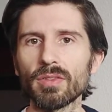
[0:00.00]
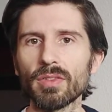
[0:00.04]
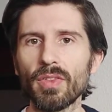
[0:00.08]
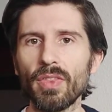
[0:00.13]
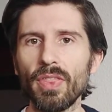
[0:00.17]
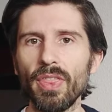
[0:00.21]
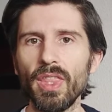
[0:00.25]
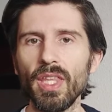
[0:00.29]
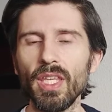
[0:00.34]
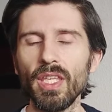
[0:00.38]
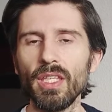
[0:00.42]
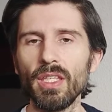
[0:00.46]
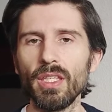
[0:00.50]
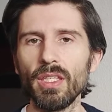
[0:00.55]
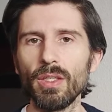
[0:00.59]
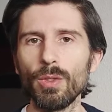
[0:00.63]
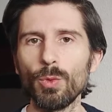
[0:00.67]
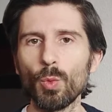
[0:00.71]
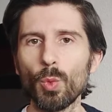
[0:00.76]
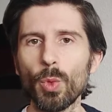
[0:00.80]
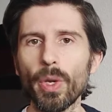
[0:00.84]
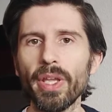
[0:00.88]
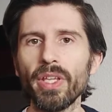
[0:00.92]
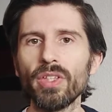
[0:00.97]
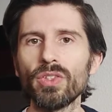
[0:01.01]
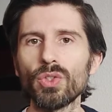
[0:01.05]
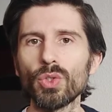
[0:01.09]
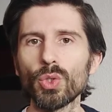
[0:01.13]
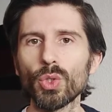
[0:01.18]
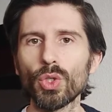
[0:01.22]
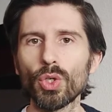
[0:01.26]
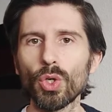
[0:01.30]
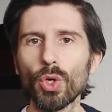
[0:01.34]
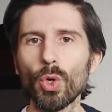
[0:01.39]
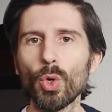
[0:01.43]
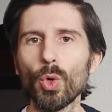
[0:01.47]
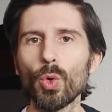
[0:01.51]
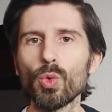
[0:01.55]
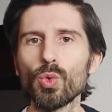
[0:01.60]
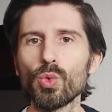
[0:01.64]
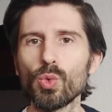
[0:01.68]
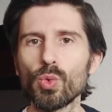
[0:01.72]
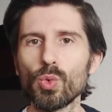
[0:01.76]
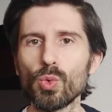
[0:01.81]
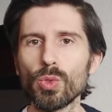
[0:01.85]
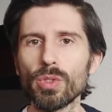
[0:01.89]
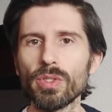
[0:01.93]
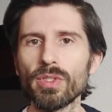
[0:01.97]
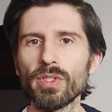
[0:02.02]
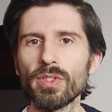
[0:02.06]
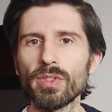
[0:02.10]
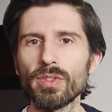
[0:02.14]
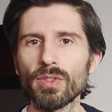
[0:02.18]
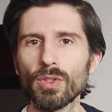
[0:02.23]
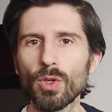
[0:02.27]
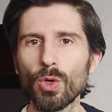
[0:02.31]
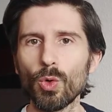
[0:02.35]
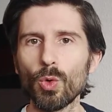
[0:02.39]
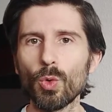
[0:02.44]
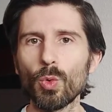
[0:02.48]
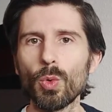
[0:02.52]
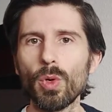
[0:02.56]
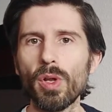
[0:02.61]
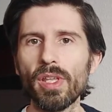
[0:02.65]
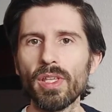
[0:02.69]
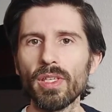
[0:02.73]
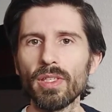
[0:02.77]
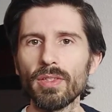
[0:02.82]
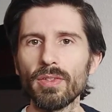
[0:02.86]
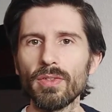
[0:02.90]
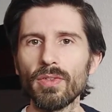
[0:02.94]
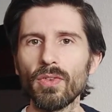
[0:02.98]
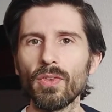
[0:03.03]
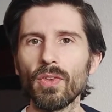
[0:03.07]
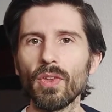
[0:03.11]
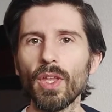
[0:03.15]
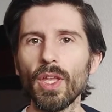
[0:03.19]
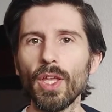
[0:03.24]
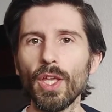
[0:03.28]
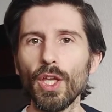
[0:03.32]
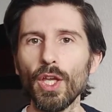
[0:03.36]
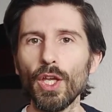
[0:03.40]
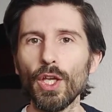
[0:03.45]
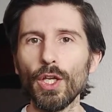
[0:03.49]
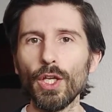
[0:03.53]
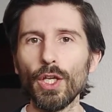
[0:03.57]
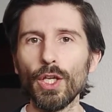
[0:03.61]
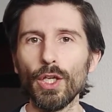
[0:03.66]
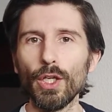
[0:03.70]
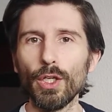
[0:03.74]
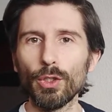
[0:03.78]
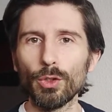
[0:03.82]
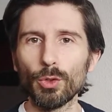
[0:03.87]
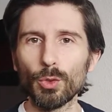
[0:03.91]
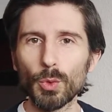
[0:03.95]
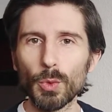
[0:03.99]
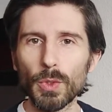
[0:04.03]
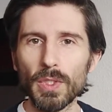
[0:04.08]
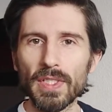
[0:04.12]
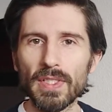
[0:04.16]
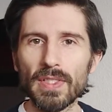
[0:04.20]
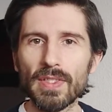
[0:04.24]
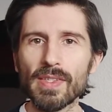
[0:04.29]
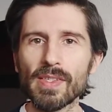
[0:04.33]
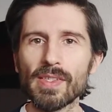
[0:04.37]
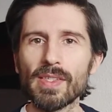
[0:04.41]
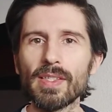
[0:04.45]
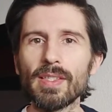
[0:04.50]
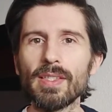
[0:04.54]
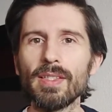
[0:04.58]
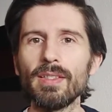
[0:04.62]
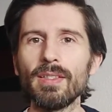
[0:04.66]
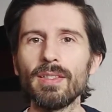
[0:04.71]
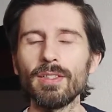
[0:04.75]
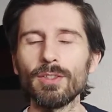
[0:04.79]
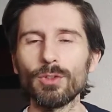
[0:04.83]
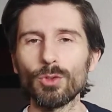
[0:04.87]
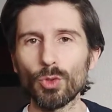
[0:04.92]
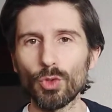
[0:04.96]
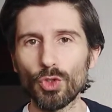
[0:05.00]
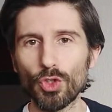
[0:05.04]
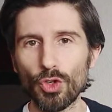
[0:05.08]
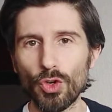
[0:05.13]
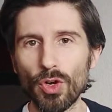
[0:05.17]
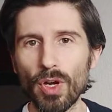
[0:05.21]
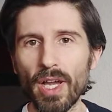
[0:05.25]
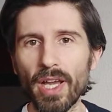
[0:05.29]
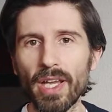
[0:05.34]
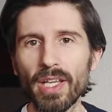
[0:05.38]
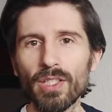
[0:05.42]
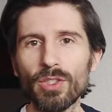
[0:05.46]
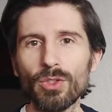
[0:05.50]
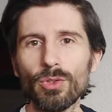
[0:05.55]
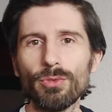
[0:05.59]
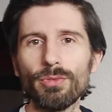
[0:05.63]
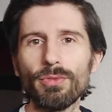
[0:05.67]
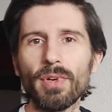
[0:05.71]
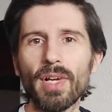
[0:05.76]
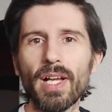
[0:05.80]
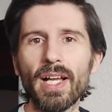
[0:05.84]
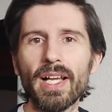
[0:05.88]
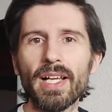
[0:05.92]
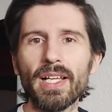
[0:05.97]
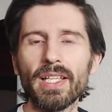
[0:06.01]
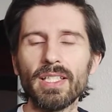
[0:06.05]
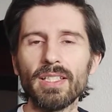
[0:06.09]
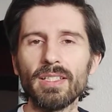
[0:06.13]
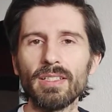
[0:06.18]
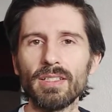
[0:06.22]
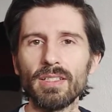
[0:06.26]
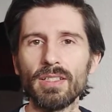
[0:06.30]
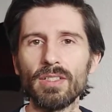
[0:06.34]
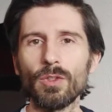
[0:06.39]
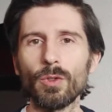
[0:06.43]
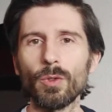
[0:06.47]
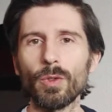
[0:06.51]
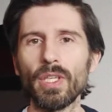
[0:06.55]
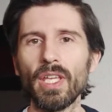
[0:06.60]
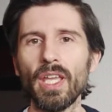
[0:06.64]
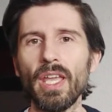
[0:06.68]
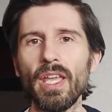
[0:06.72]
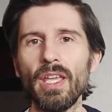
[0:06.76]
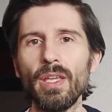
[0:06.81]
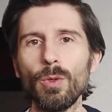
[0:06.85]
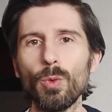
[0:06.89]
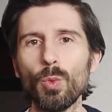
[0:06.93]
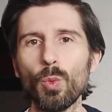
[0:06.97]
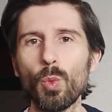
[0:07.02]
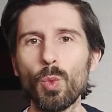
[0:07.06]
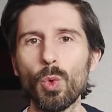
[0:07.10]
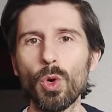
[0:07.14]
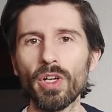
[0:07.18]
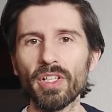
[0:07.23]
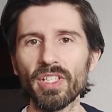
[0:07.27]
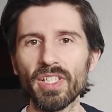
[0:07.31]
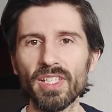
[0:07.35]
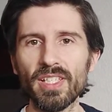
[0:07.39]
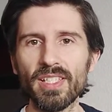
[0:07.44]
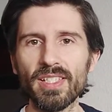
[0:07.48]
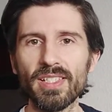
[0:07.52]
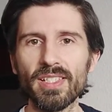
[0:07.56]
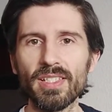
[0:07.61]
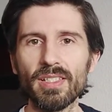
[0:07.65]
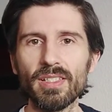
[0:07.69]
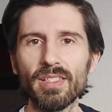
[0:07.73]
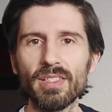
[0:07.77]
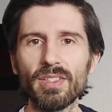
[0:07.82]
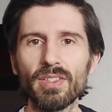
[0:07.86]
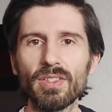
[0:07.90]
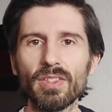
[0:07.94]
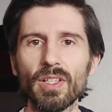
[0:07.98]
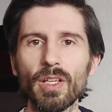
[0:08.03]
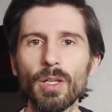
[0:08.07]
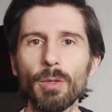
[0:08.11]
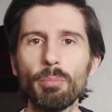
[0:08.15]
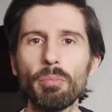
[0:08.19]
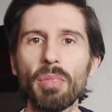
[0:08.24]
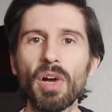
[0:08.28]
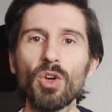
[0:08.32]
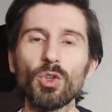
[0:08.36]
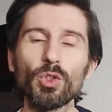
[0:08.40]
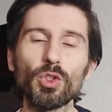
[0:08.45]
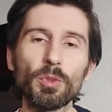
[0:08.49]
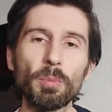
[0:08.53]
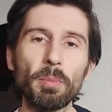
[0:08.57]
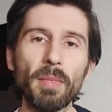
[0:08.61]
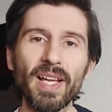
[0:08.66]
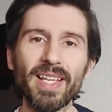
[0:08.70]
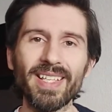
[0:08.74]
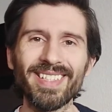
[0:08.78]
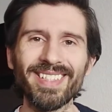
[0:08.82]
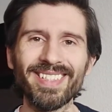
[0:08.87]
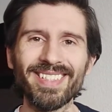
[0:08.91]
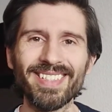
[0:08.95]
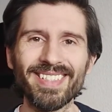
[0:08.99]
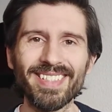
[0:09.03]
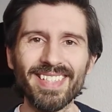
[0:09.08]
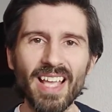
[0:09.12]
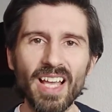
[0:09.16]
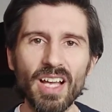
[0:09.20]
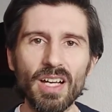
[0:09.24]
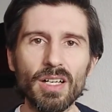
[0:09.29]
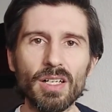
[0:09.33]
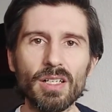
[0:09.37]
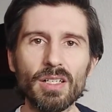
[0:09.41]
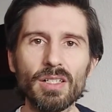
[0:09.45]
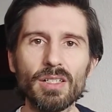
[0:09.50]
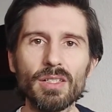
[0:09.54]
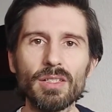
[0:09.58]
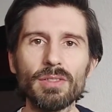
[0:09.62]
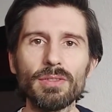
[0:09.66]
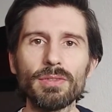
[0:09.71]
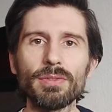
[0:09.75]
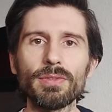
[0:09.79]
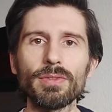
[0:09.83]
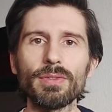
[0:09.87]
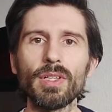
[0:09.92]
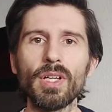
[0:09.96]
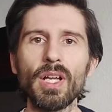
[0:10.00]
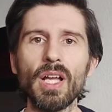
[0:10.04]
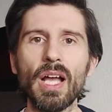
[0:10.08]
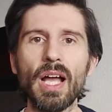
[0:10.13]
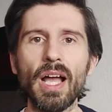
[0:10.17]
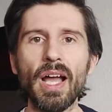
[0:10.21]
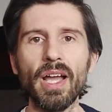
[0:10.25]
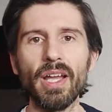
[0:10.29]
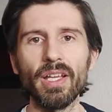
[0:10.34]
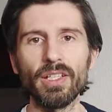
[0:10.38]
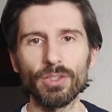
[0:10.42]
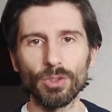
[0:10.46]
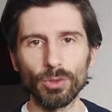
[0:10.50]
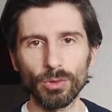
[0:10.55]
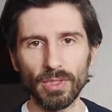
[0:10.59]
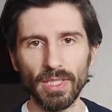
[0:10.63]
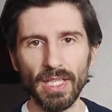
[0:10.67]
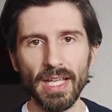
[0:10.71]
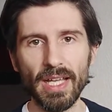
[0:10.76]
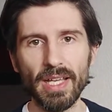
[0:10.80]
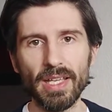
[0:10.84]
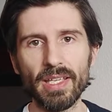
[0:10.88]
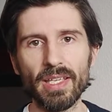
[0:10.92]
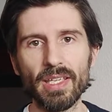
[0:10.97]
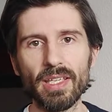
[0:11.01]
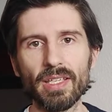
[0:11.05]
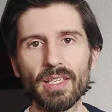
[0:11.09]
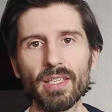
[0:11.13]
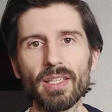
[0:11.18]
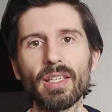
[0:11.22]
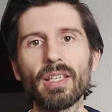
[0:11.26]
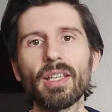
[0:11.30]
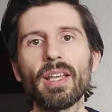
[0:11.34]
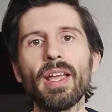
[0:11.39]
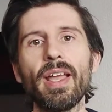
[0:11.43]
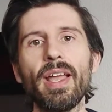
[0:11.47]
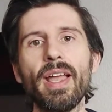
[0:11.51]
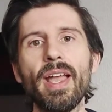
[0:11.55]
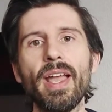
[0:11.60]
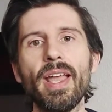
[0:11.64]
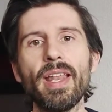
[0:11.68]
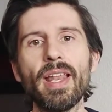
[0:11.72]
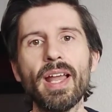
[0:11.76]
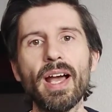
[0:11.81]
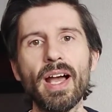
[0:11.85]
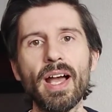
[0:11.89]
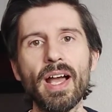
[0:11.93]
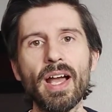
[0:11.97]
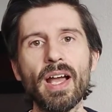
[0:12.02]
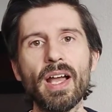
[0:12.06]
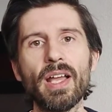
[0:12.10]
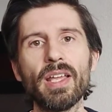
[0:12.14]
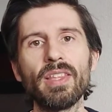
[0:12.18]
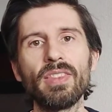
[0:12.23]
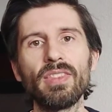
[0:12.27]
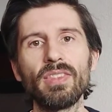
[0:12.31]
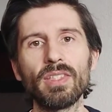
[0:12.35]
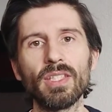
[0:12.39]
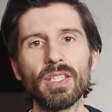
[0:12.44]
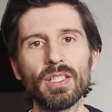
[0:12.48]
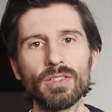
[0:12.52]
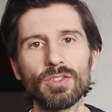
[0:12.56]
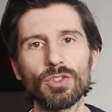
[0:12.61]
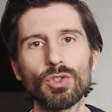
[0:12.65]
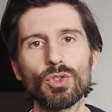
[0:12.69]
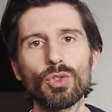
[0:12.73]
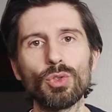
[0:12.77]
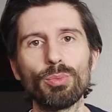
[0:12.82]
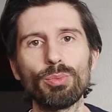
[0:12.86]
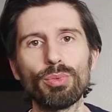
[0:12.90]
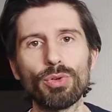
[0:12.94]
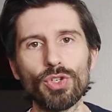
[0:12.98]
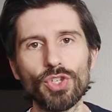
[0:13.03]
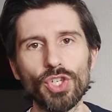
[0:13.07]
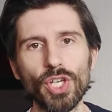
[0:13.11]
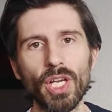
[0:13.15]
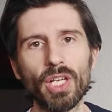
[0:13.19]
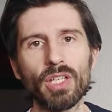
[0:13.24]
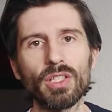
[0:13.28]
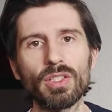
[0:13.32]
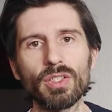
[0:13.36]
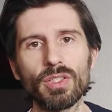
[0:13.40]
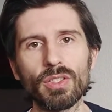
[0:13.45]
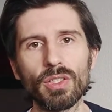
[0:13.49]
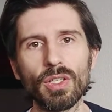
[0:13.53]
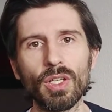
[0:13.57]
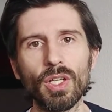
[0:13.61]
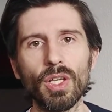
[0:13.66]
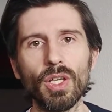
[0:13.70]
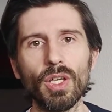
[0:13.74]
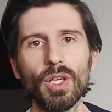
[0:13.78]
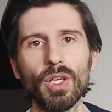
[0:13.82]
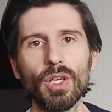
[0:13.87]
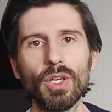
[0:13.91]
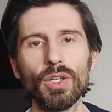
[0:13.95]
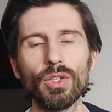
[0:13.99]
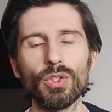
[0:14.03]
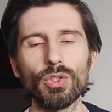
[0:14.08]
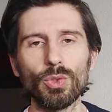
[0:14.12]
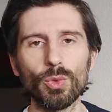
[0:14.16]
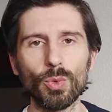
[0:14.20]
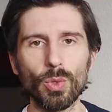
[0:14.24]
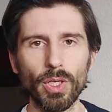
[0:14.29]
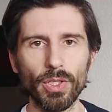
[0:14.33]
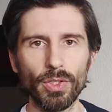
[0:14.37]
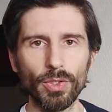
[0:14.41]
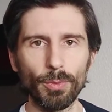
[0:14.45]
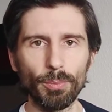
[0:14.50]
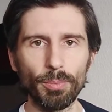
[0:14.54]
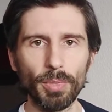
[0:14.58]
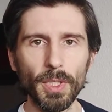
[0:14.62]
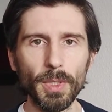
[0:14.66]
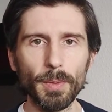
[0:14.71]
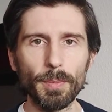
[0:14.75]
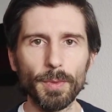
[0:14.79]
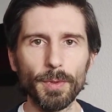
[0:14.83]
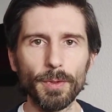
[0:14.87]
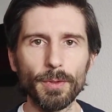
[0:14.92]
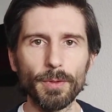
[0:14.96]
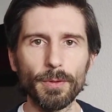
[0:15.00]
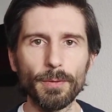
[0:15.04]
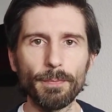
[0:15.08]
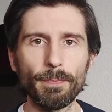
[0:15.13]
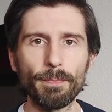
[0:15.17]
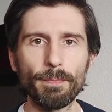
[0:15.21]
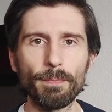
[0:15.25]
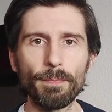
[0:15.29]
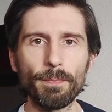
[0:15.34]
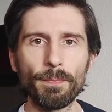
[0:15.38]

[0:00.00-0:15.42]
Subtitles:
the way to go is always to try to find, okay, what is it about myself I don't like and I tend to project to other people,